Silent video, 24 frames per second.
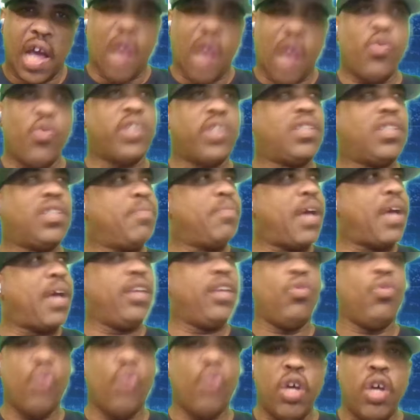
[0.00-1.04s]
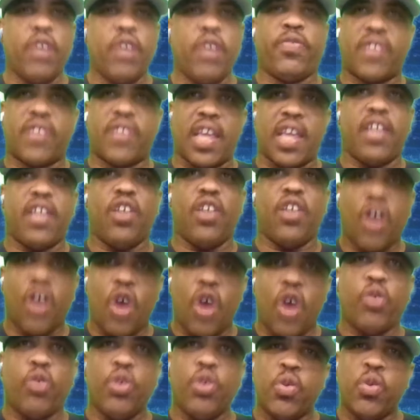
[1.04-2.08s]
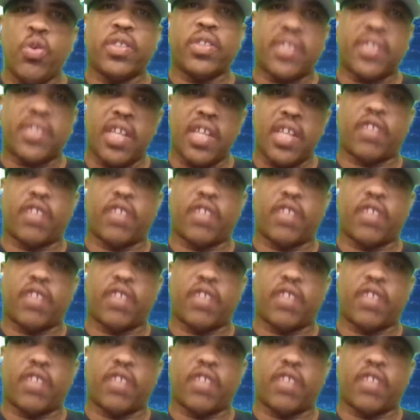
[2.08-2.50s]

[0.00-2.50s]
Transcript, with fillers: wish somebody would say, oh, you a snitch.